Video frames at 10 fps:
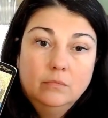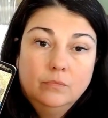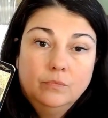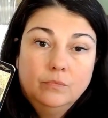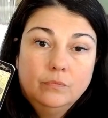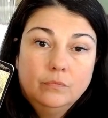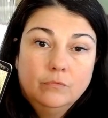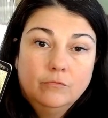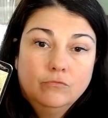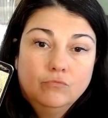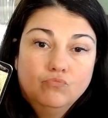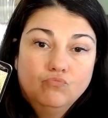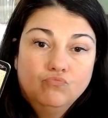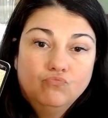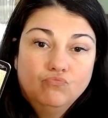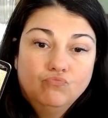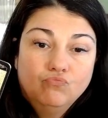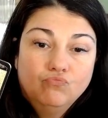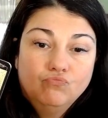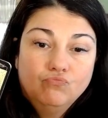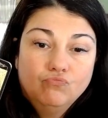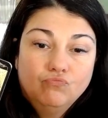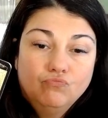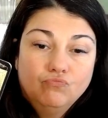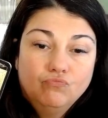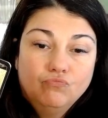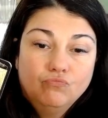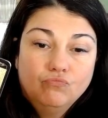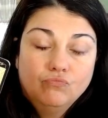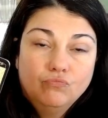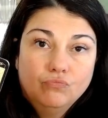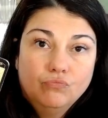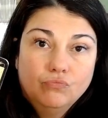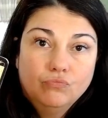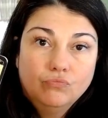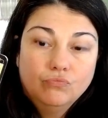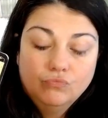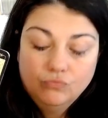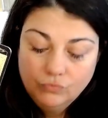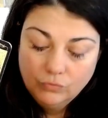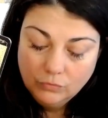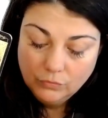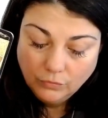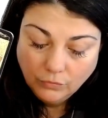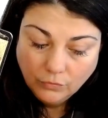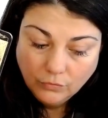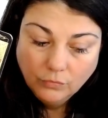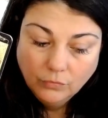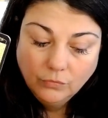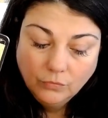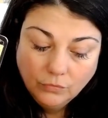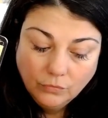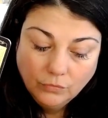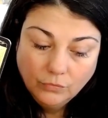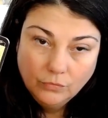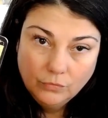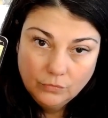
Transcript: Nobody speaks.